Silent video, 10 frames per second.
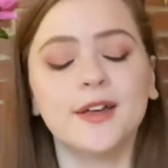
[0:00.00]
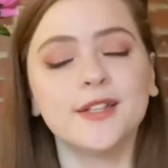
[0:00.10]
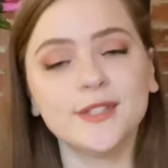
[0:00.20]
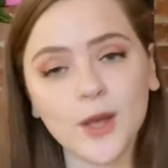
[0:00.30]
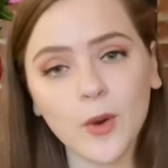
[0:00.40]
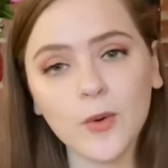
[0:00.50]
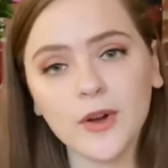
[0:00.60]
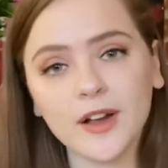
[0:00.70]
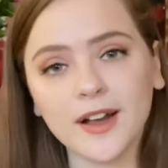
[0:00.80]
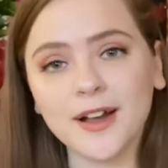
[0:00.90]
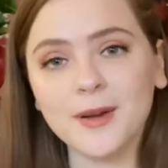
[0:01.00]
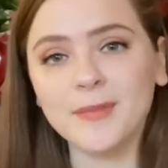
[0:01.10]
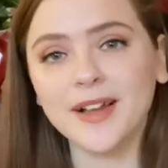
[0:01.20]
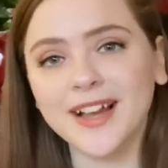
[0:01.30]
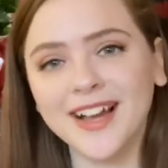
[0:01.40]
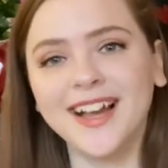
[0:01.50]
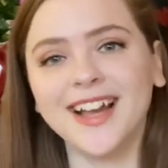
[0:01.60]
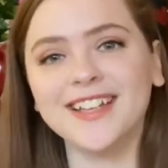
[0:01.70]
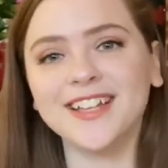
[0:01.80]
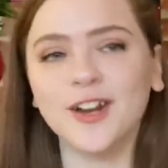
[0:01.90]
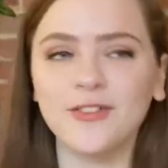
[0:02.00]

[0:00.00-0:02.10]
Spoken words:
So I had to get